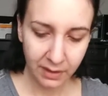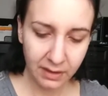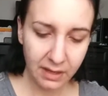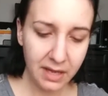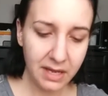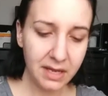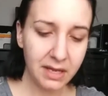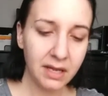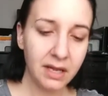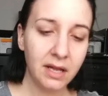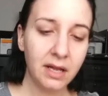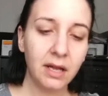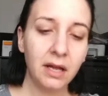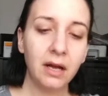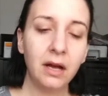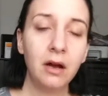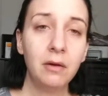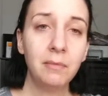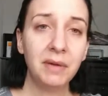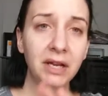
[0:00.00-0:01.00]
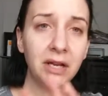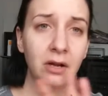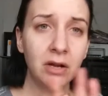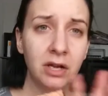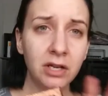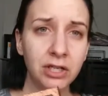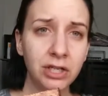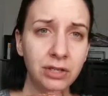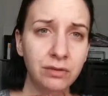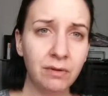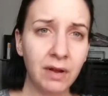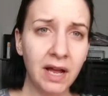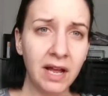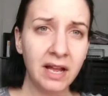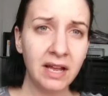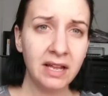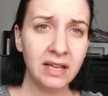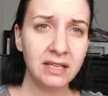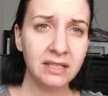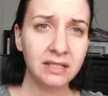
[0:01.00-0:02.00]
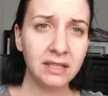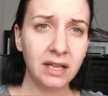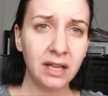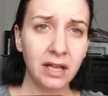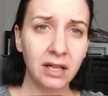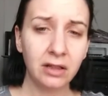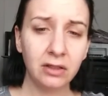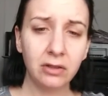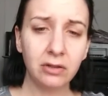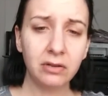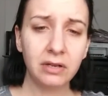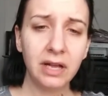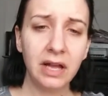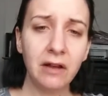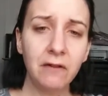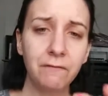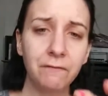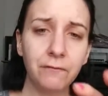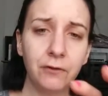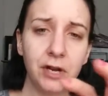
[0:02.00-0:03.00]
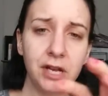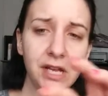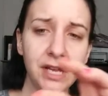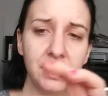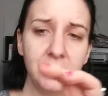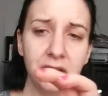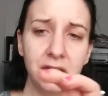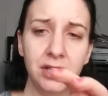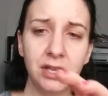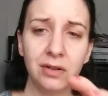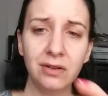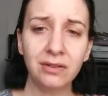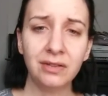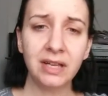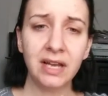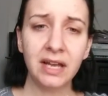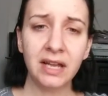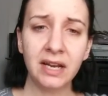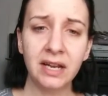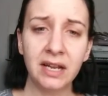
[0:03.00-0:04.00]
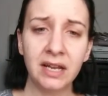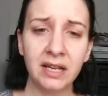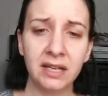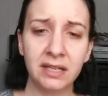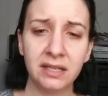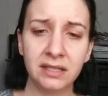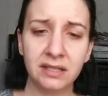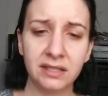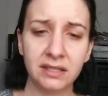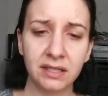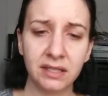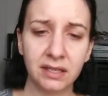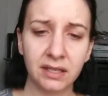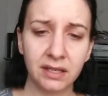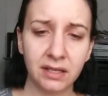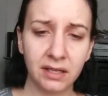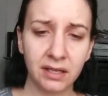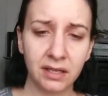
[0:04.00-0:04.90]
Like, oh my gosh, you guys. Look how freaking cute that is.